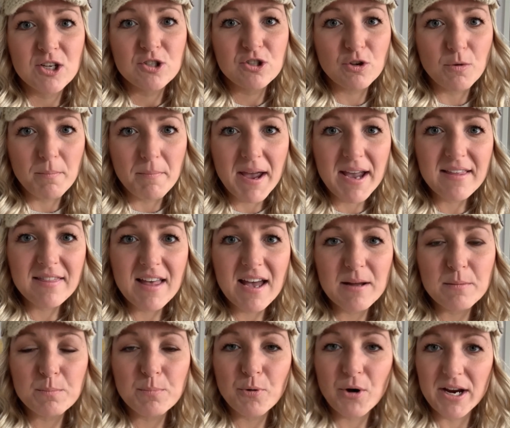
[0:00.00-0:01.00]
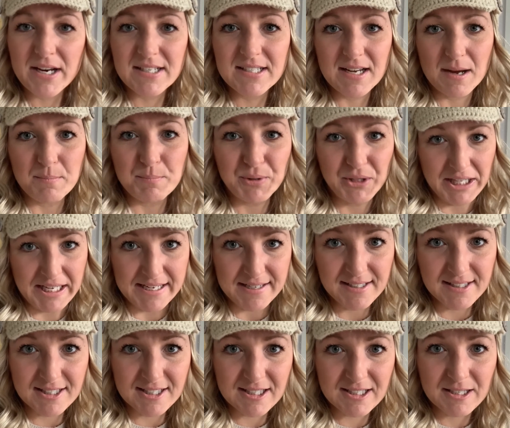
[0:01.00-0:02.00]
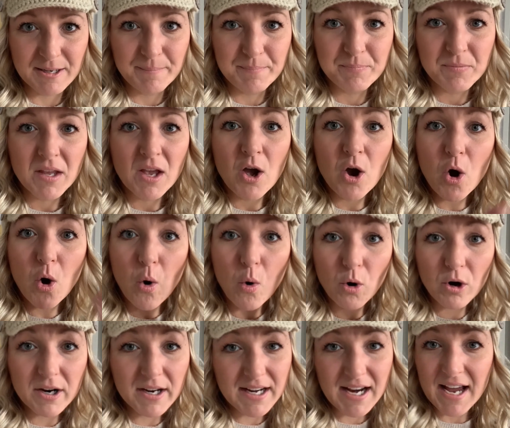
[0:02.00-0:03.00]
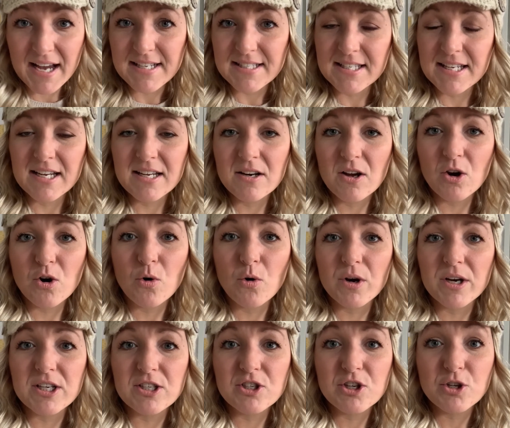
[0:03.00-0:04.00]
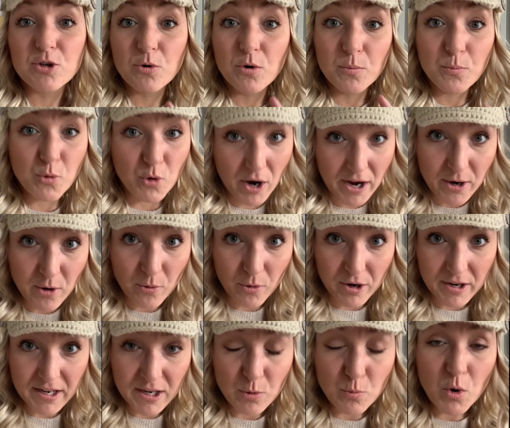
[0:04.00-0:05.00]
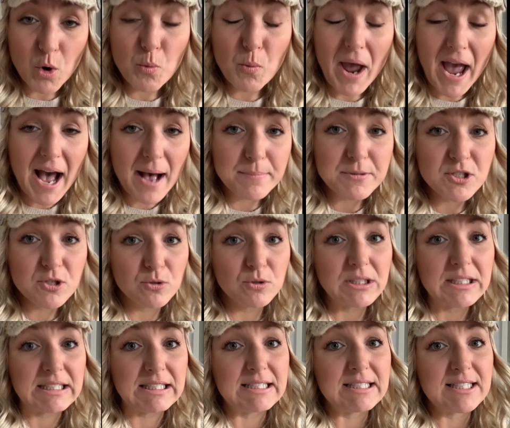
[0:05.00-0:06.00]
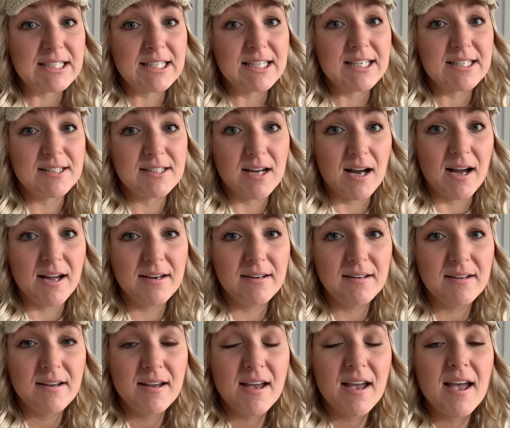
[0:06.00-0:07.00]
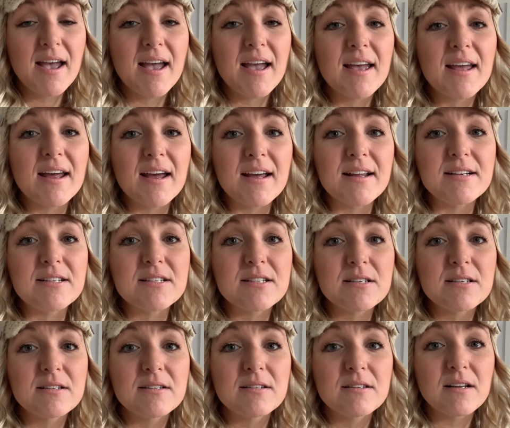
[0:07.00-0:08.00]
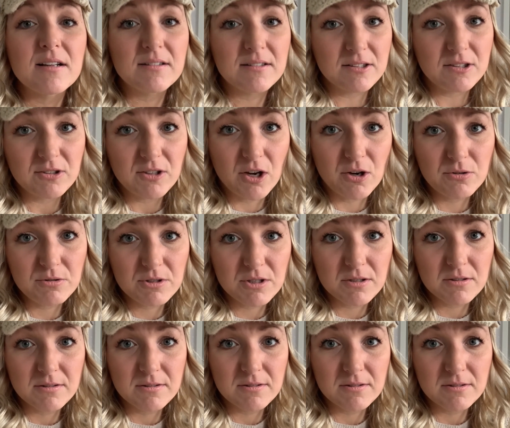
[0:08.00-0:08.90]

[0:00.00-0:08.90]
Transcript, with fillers: So make that brain dump list, organize it according to your priority, what absolutely needs to get done. And a little note,